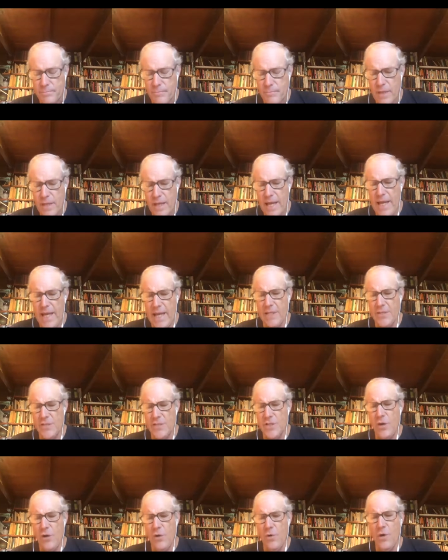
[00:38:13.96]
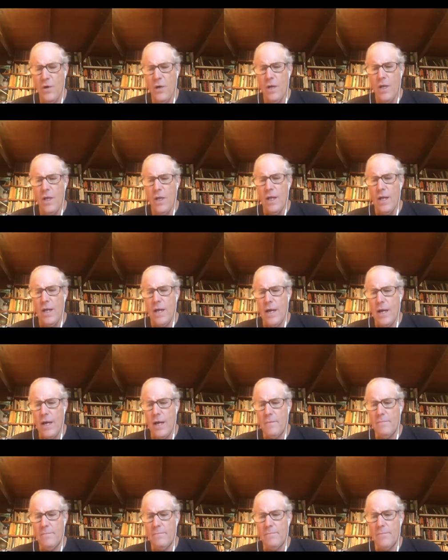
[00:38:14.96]
And so
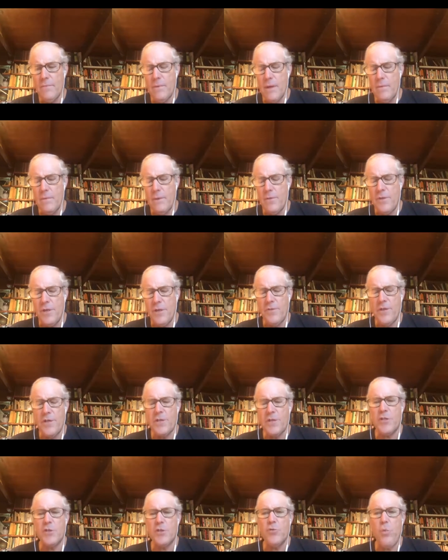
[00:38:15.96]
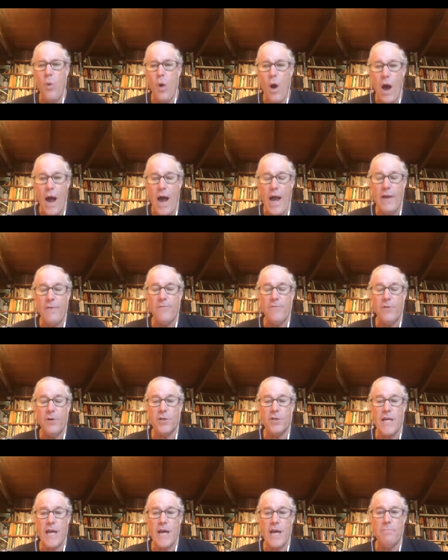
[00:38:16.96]
um, th this is why, for
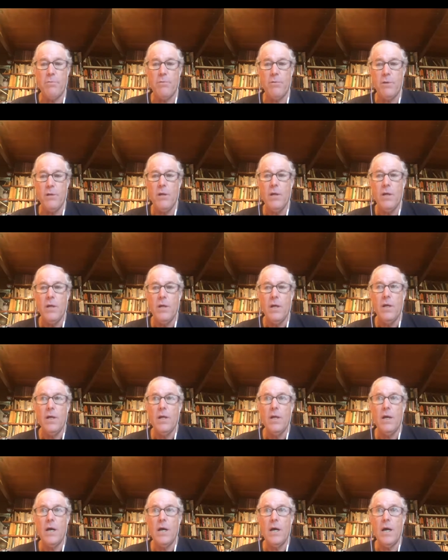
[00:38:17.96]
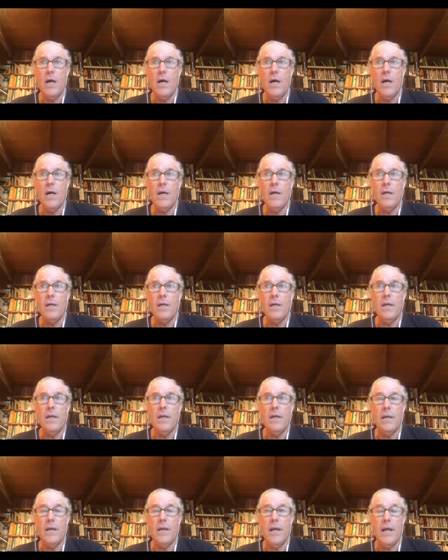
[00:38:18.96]
example, uh,
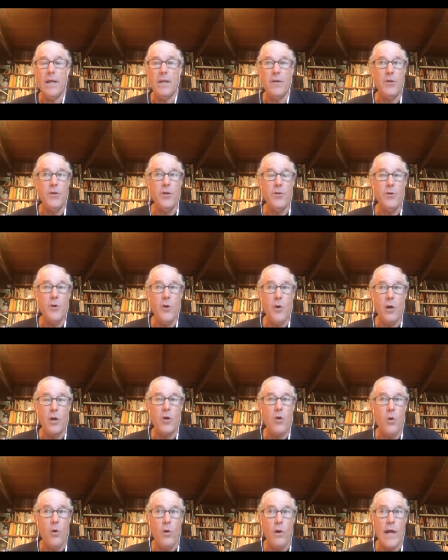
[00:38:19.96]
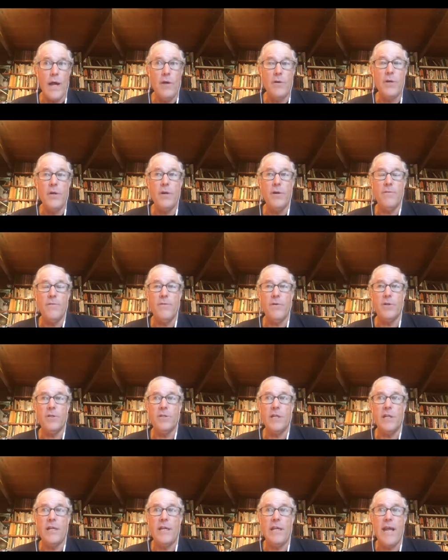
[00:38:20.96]
New York Cornell
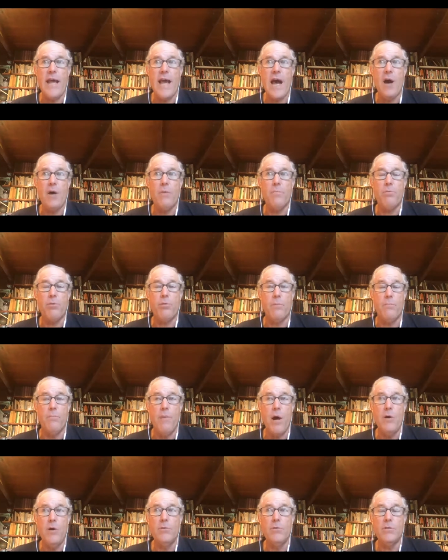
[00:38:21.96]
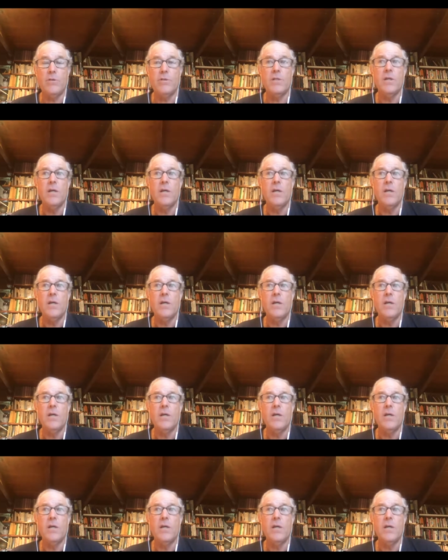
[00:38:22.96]
University now promotes